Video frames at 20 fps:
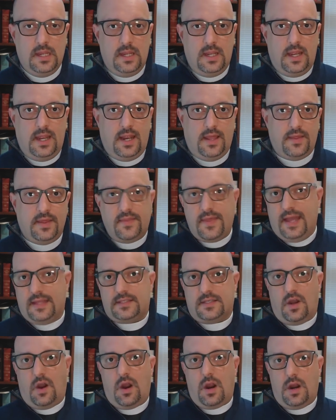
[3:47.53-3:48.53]
And I think that's
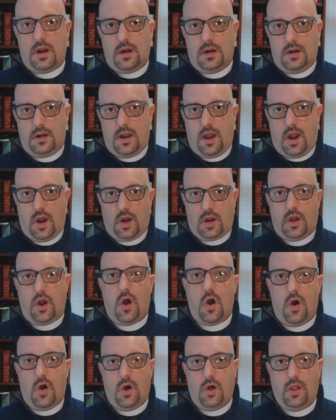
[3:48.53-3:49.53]
our
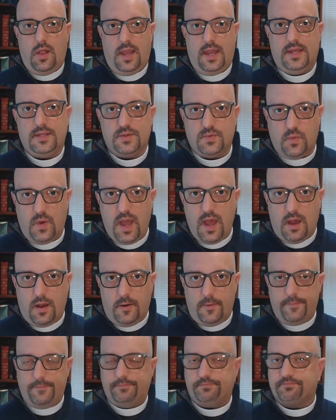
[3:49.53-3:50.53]
call as
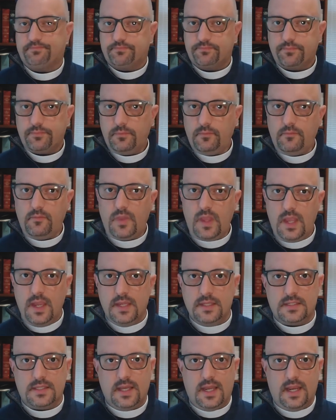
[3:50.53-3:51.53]
well,
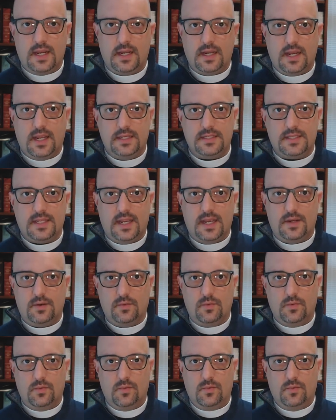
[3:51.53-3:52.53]
is that
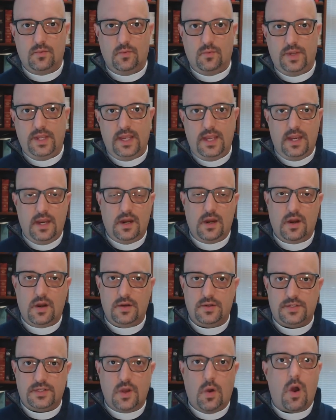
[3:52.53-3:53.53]
we hear
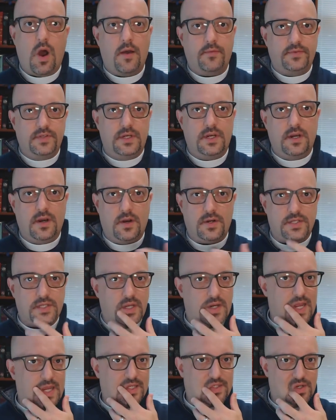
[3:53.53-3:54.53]
so often in our
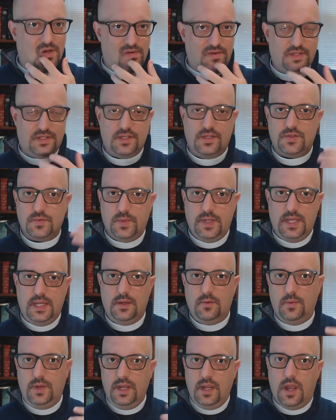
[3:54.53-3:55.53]
Sunday services, we
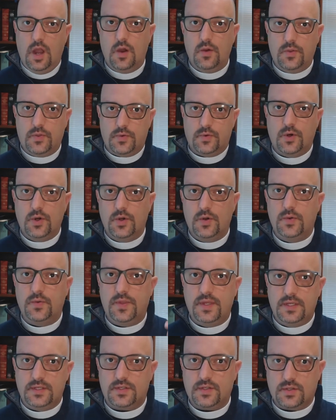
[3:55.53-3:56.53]
go through
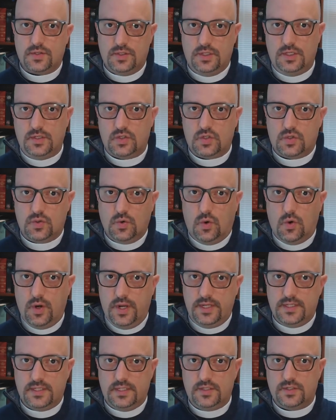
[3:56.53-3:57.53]
these
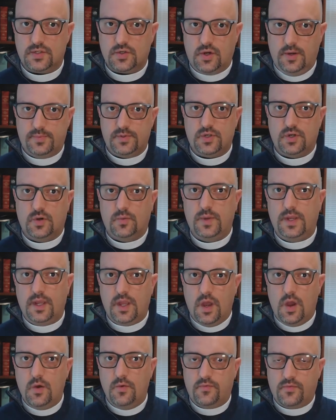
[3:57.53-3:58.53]
stories in Scripture. We
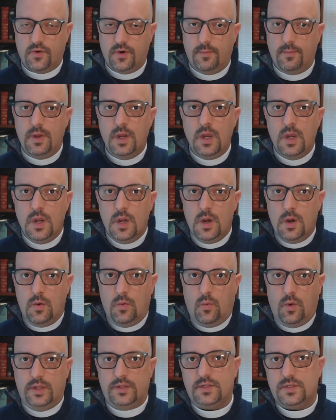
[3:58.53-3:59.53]
go from
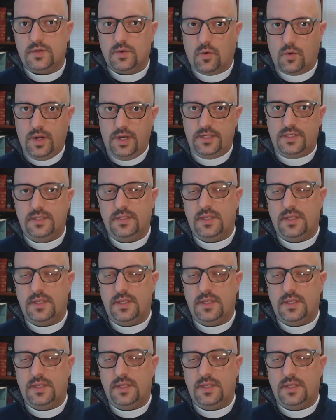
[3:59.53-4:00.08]
one story to the